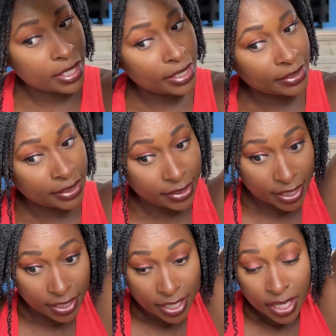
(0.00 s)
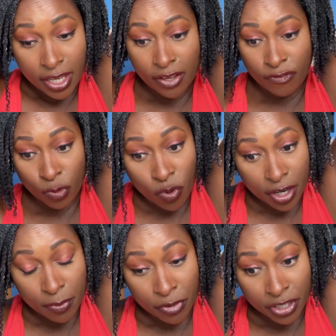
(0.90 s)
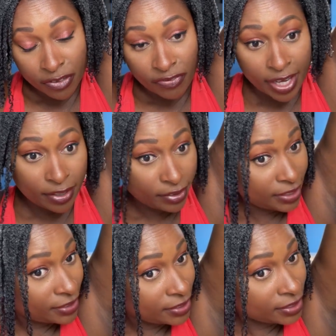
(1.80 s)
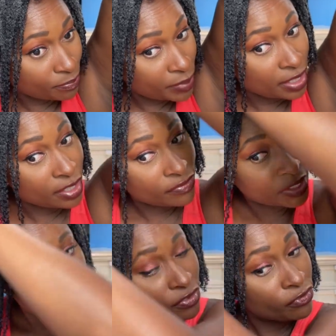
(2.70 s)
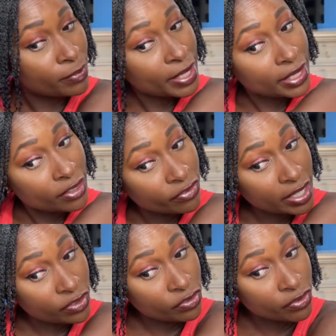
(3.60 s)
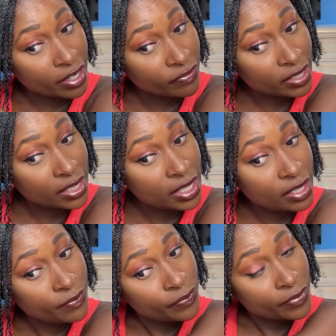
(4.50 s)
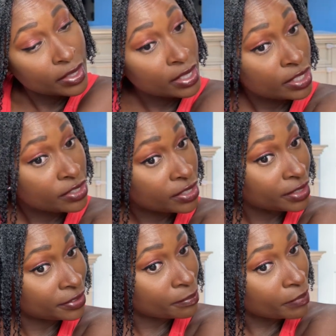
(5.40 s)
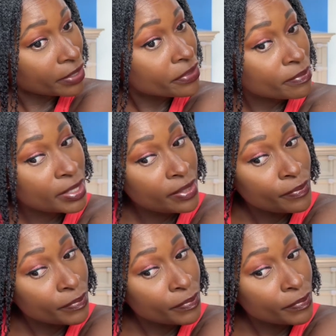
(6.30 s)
As I said, if you want a more defined look, this is a big enough section for me. I can rake through everything, so it doesn't bother me.